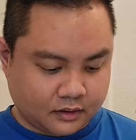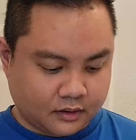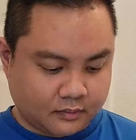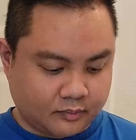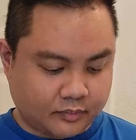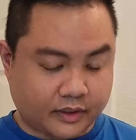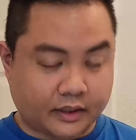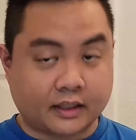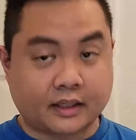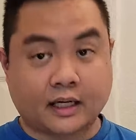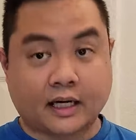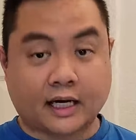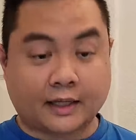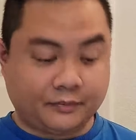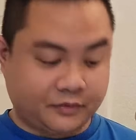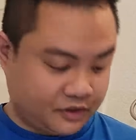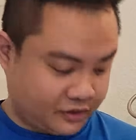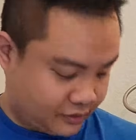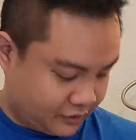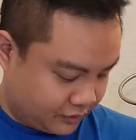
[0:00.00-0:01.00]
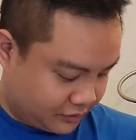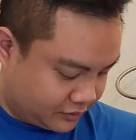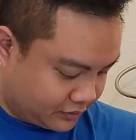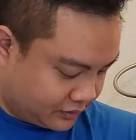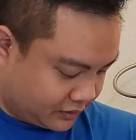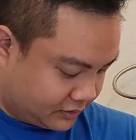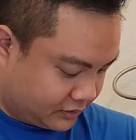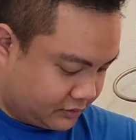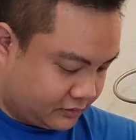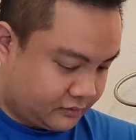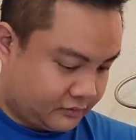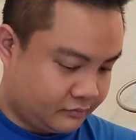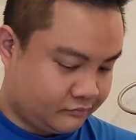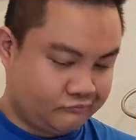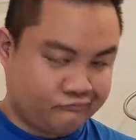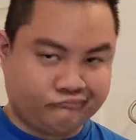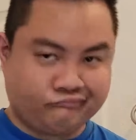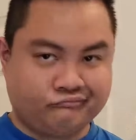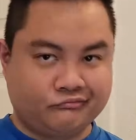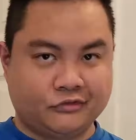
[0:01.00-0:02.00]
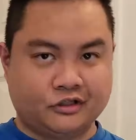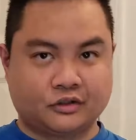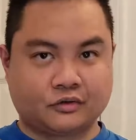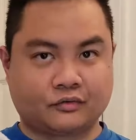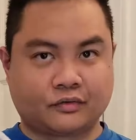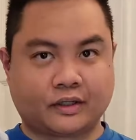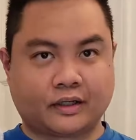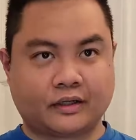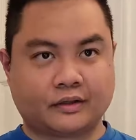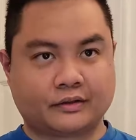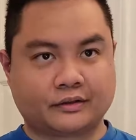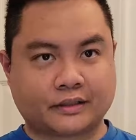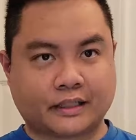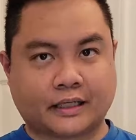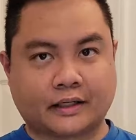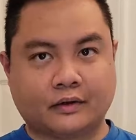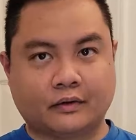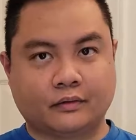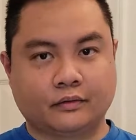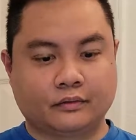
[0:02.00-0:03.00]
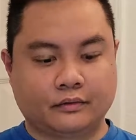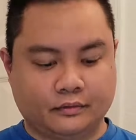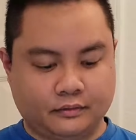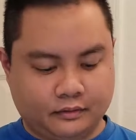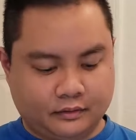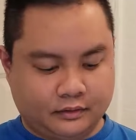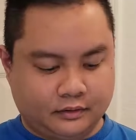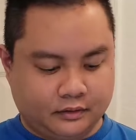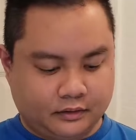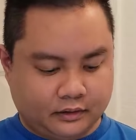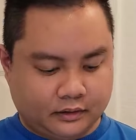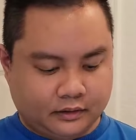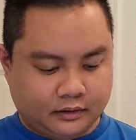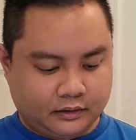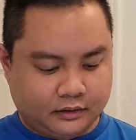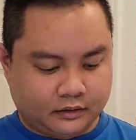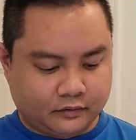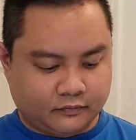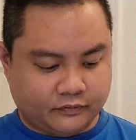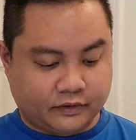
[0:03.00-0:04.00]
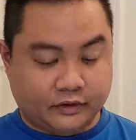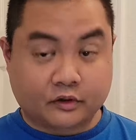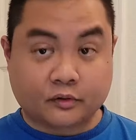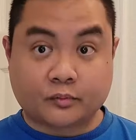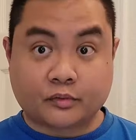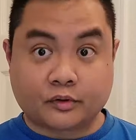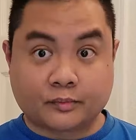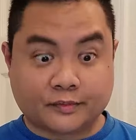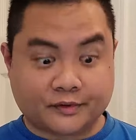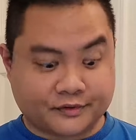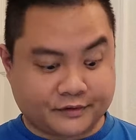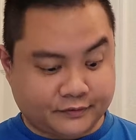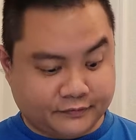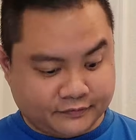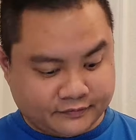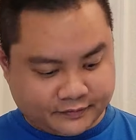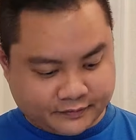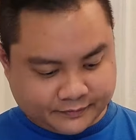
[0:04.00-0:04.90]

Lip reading: But I'm just using just a regular towel and hopefully I don't burn myself.